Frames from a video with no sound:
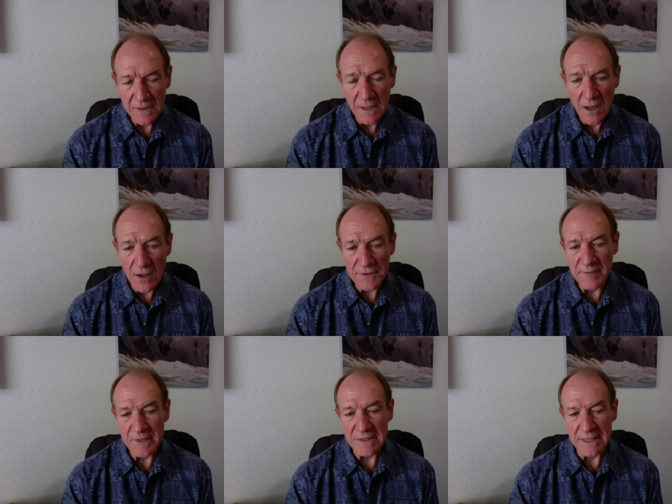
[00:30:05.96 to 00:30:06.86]

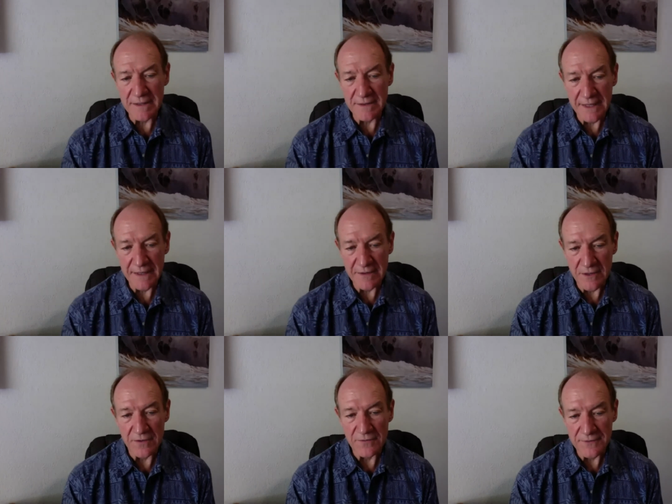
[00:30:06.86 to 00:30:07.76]
ultimately,
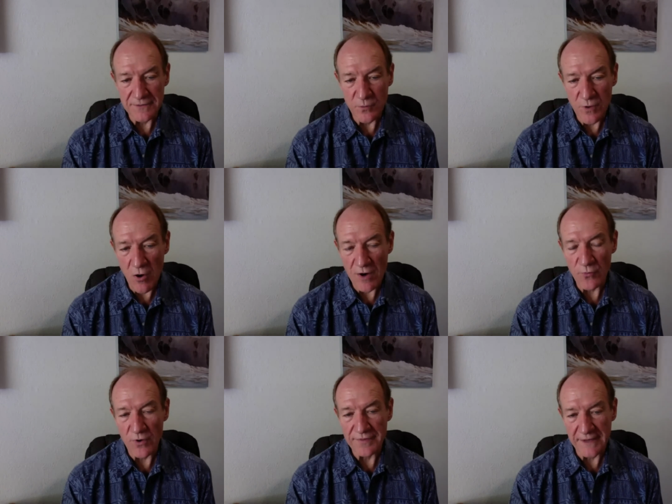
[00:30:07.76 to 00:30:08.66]
the heart
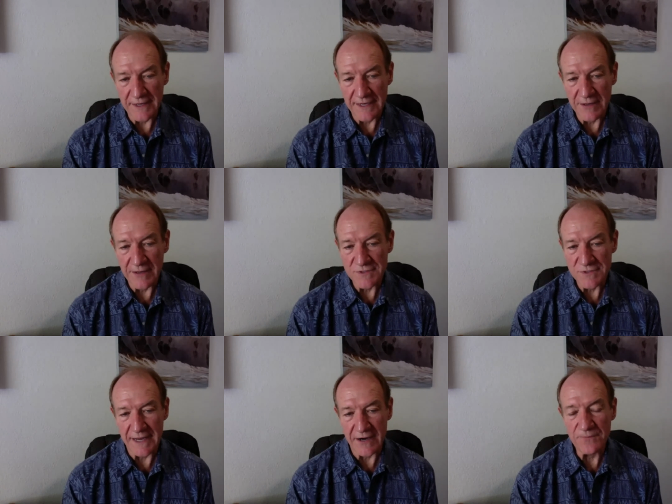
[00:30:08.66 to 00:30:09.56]
wall thickening was
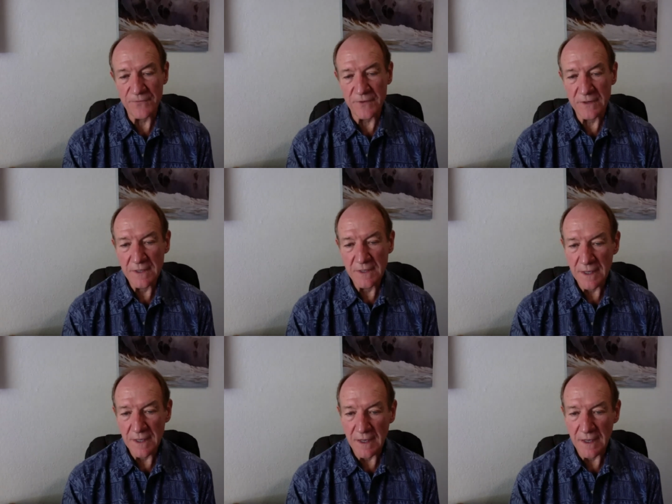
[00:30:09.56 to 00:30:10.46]
there.
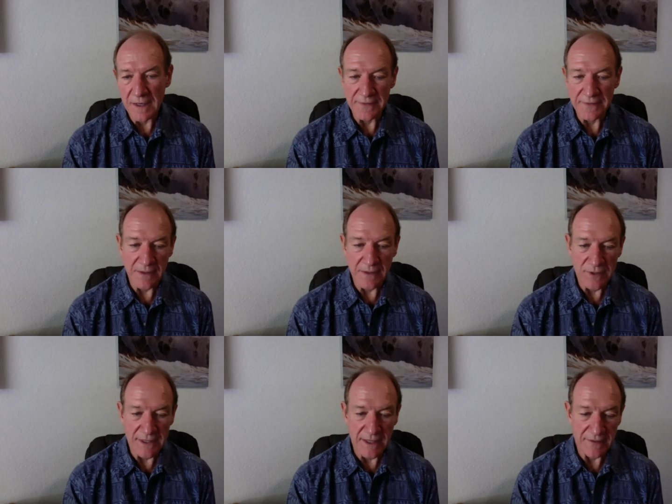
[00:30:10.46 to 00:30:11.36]

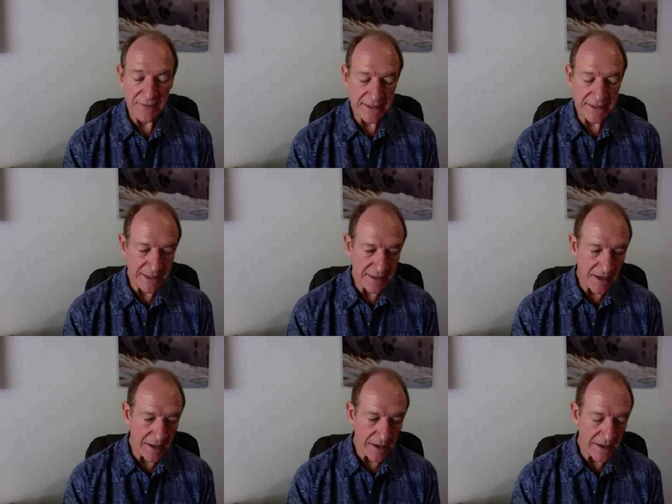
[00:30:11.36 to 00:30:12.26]
When they did an
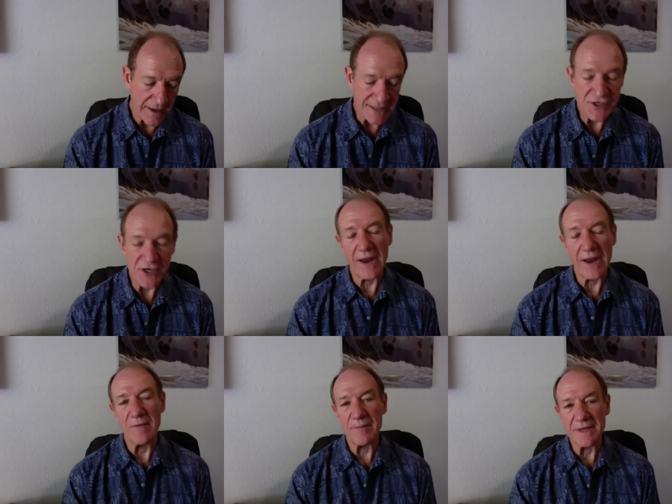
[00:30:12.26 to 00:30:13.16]

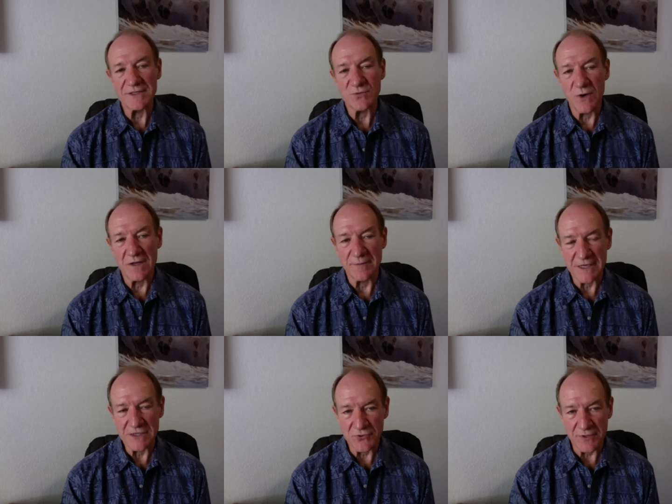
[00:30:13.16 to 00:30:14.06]
angiogram on me as well to
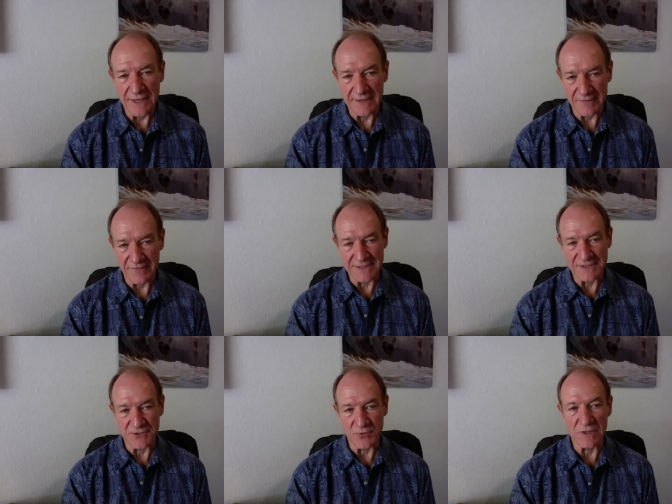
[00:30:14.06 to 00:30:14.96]
make sure that the
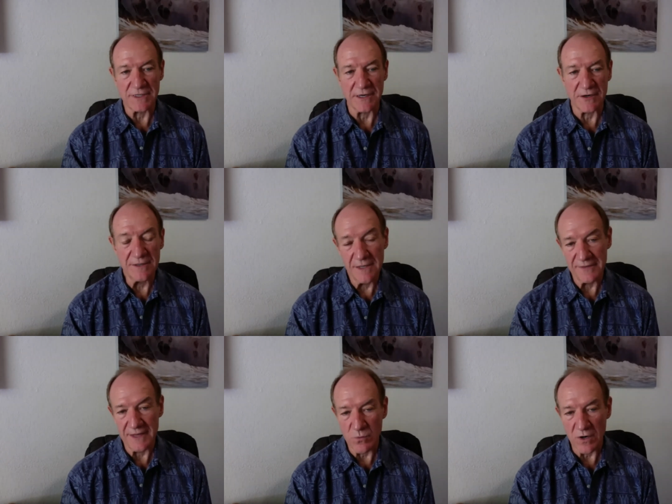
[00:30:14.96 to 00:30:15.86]
vessels were clear, and
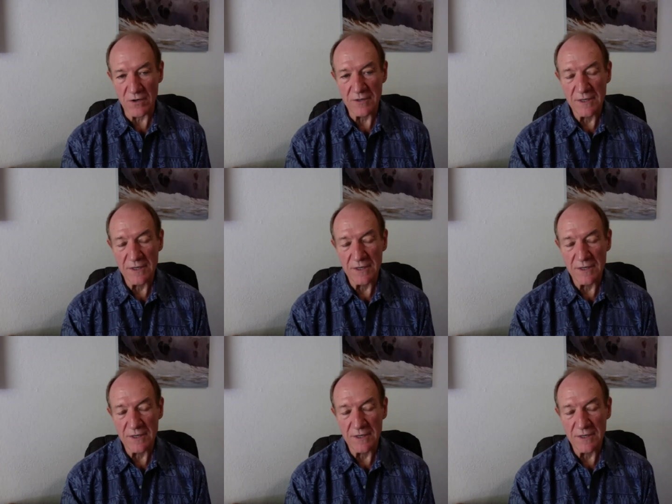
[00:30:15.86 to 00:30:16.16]
they were.